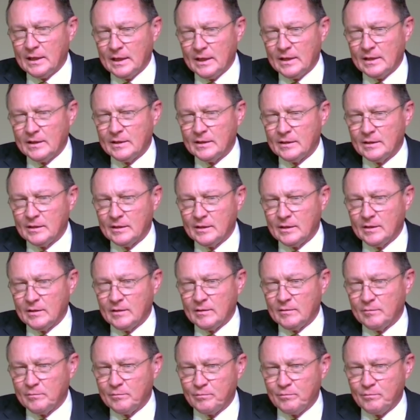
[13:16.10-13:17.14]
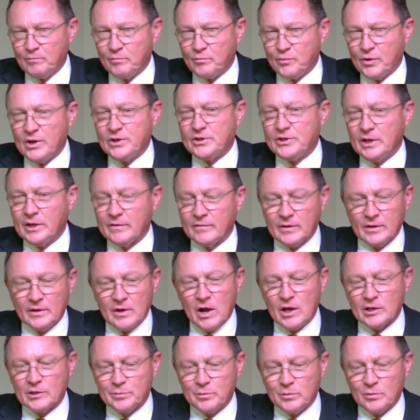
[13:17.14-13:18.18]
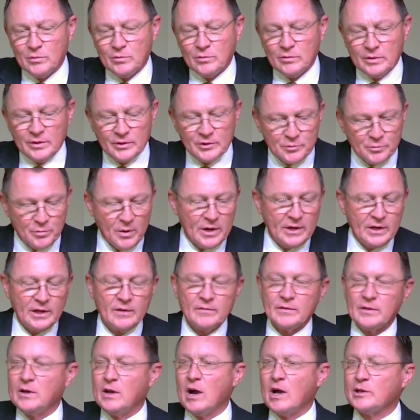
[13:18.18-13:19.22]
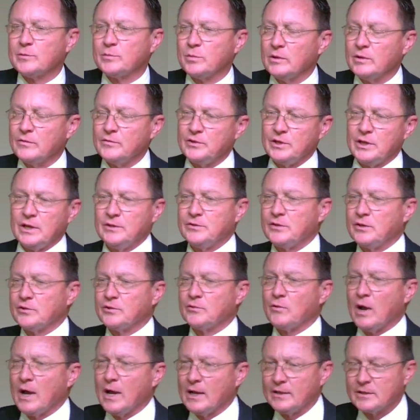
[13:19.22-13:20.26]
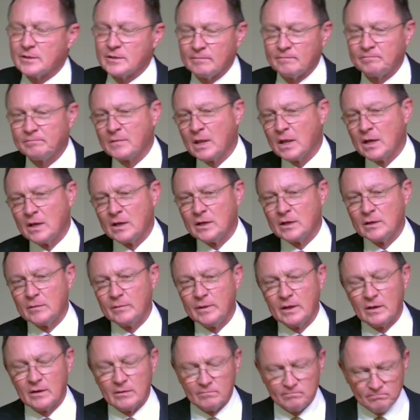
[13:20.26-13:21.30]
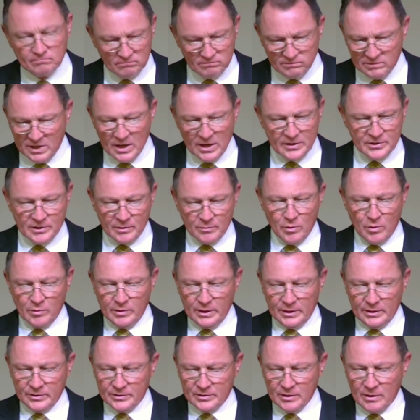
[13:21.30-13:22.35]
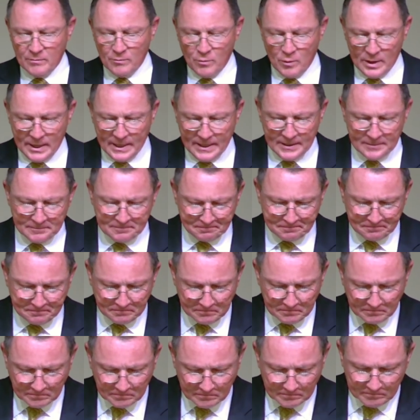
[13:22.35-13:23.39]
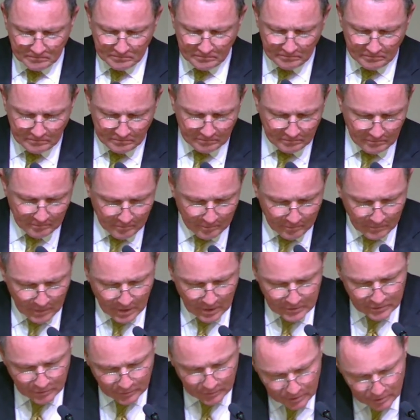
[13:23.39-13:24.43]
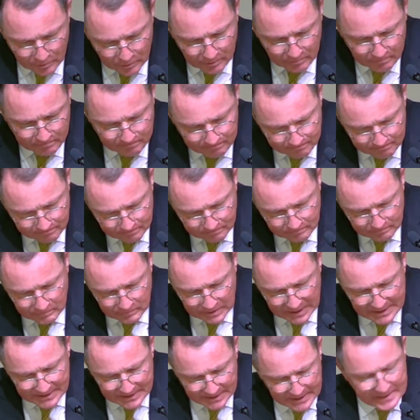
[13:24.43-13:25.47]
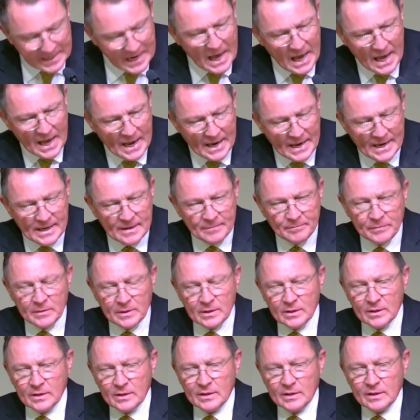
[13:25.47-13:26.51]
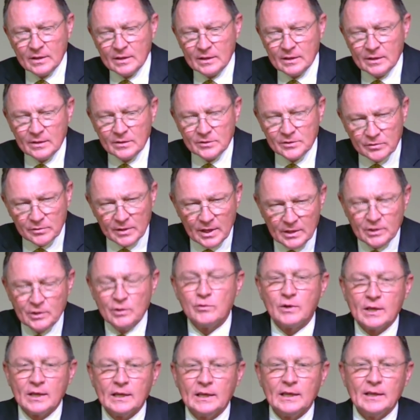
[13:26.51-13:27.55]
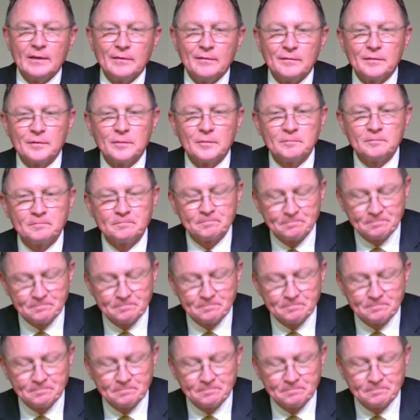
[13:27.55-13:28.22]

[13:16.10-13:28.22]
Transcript: in the preaching of the gospel and the spreading of the gospel of Jesus Christ, to be a testimony in some way. So you need to die so that you can live.